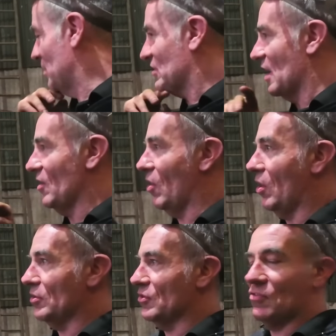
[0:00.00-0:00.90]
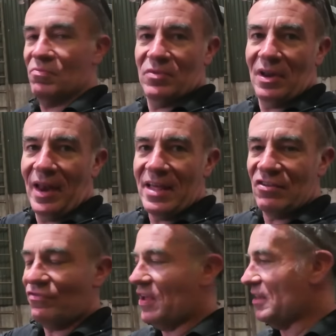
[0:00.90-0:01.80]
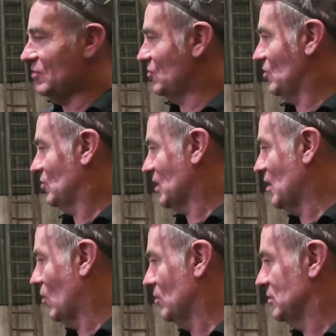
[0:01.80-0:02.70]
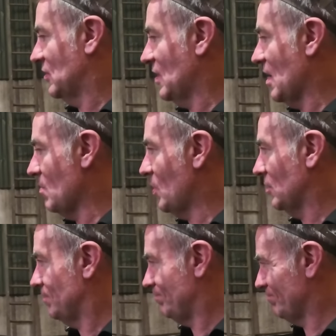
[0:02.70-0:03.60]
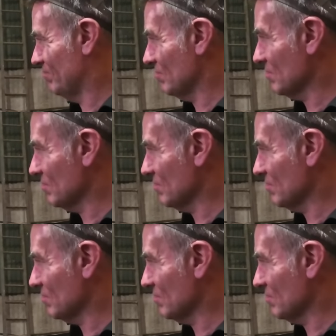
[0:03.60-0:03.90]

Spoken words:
It's kind of hard because the light's fading, so it's kind of hard to see, but